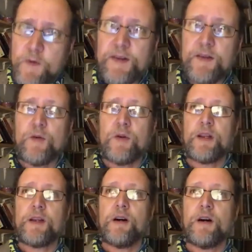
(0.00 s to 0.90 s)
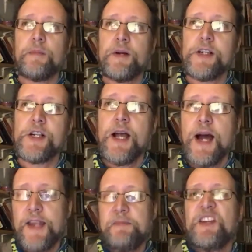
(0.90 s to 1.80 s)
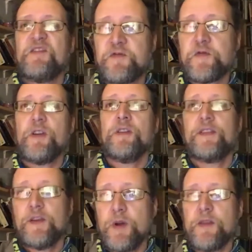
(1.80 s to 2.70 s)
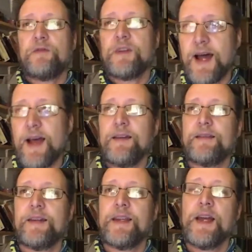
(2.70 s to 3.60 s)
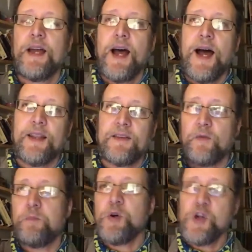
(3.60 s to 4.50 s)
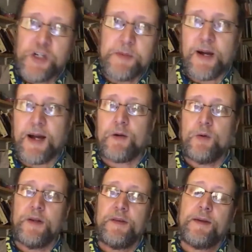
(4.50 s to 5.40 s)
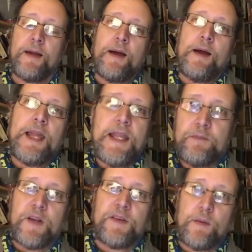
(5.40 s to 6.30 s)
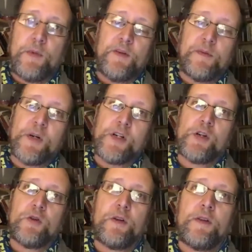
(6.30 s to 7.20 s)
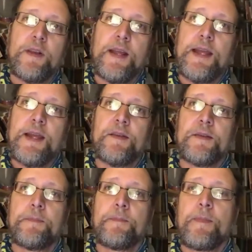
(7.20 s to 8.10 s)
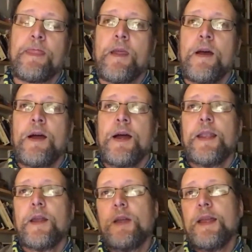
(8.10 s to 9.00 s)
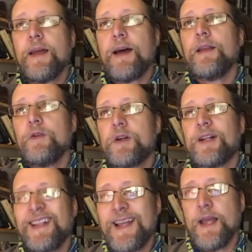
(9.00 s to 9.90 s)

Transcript: talking garbage and he's been confronted with reality and sort of pushed backwards, even by someone who's much older than he is. Now, in that little clip,